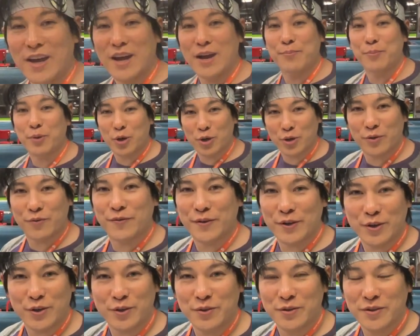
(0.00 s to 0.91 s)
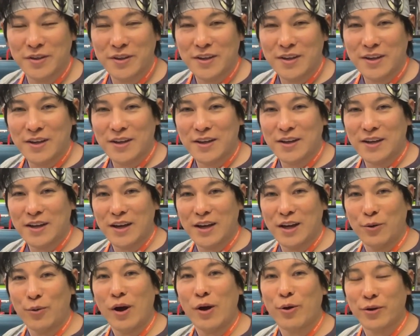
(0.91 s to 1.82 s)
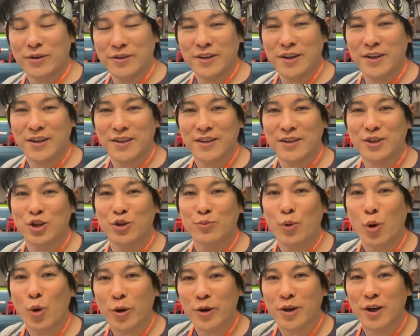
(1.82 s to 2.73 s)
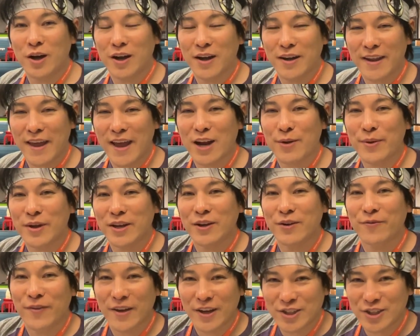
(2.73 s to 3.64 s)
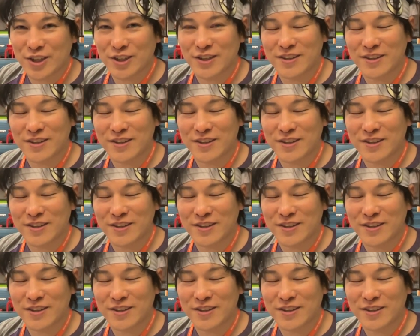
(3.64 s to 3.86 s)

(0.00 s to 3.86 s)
at Burgerville uh, while we're attending the Kumoricon Anime Convention.